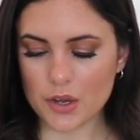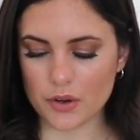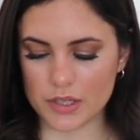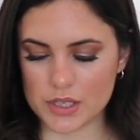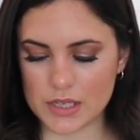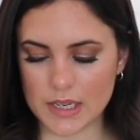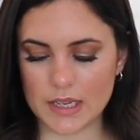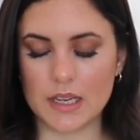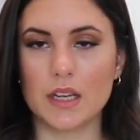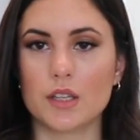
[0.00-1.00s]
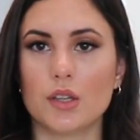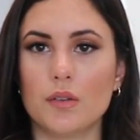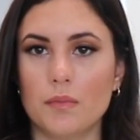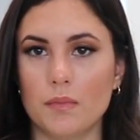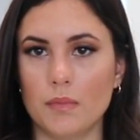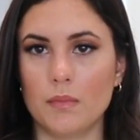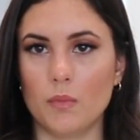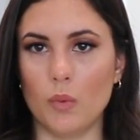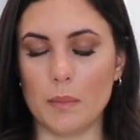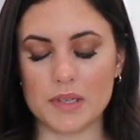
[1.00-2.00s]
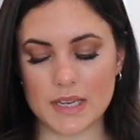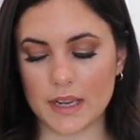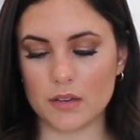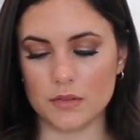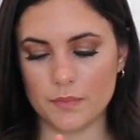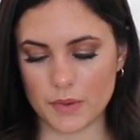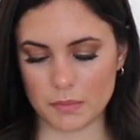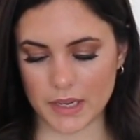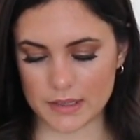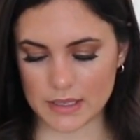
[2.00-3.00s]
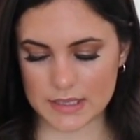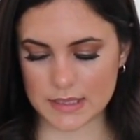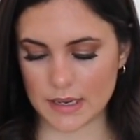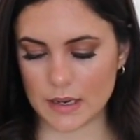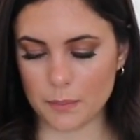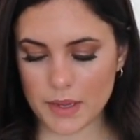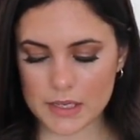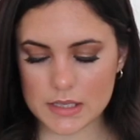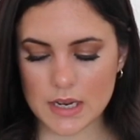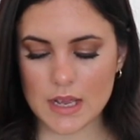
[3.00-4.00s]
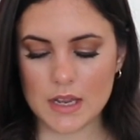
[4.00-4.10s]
Going to need 1 potato. I'm gonna dice it in a bit.